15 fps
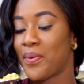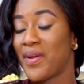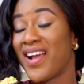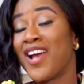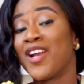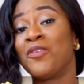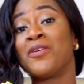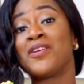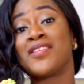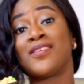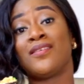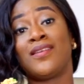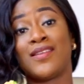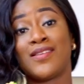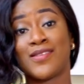I can already
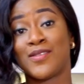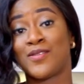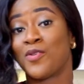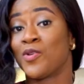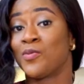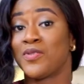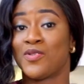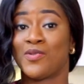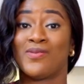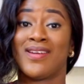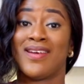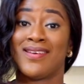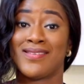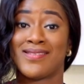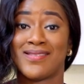tell that this is gonna be so
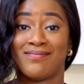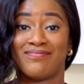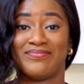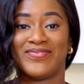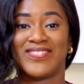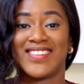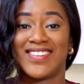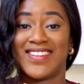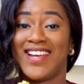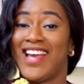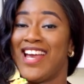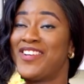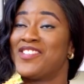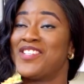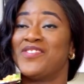nice.
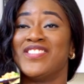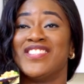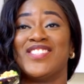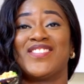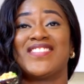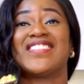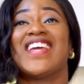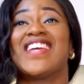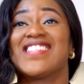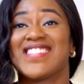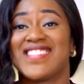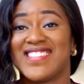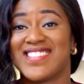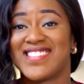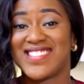I don't even need to
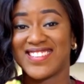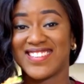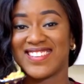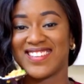taste it.